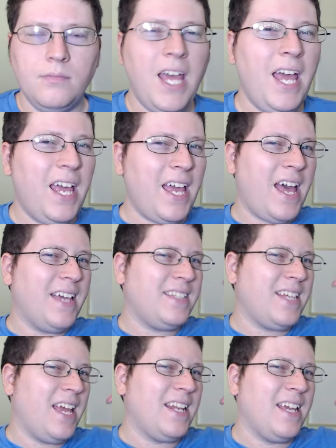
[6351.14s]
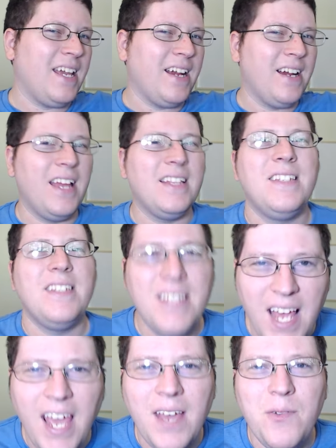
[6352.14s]
Hey guys, Andy here, and
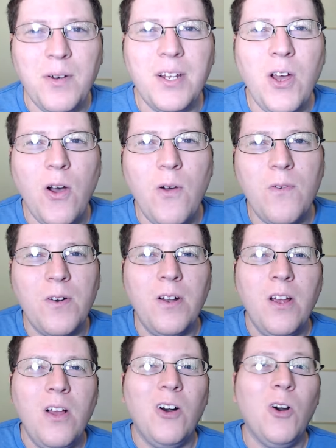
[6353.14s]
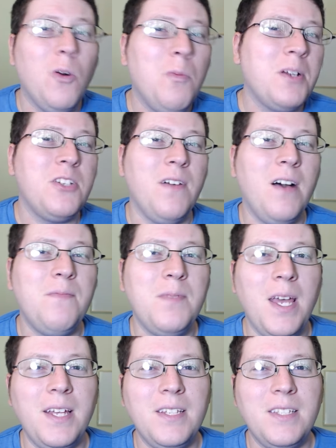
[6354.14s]
today I want to go over a whole bunch of
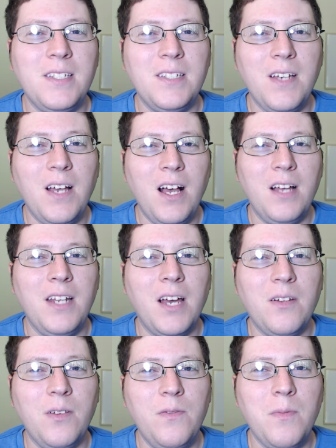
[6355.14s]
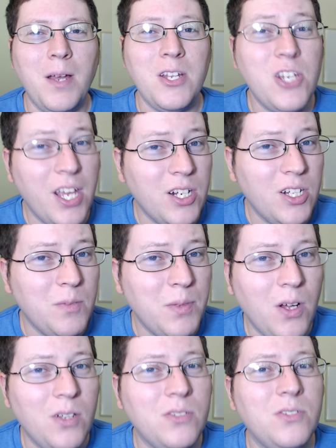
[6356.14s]
updates, not only for my channel, but
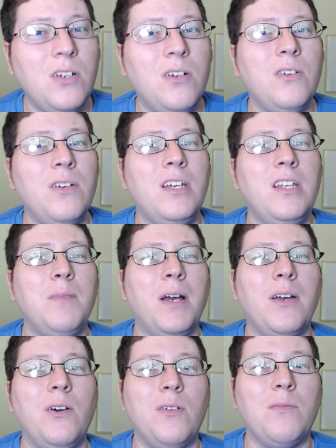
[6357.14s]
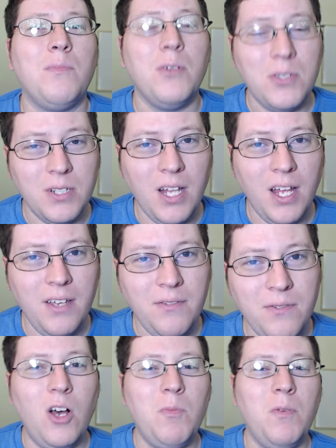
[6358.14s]
also in my own personal
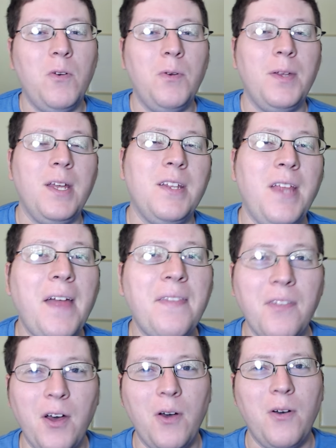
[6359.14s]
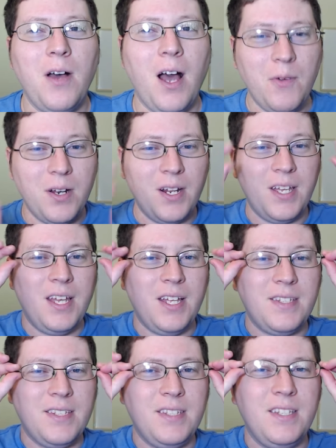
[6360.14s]
life. Before we get into that though, I want to
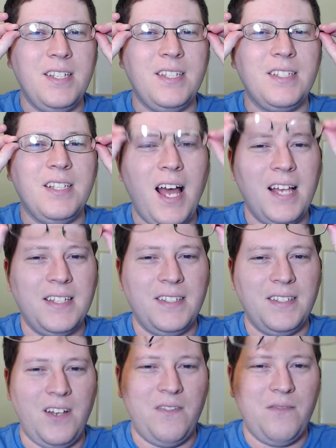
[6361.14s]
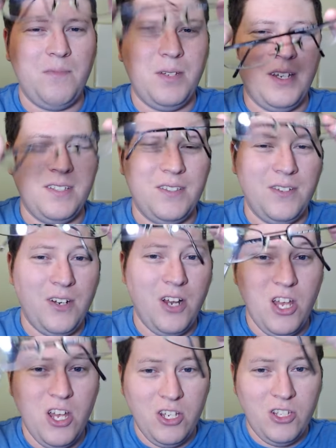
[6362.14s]
get these glasses off because they're
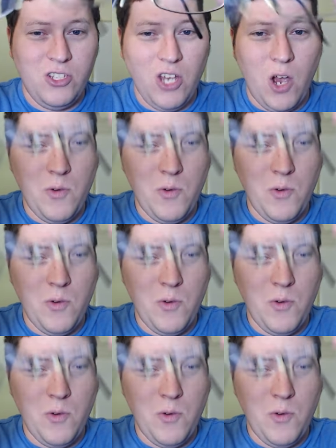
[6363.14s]
so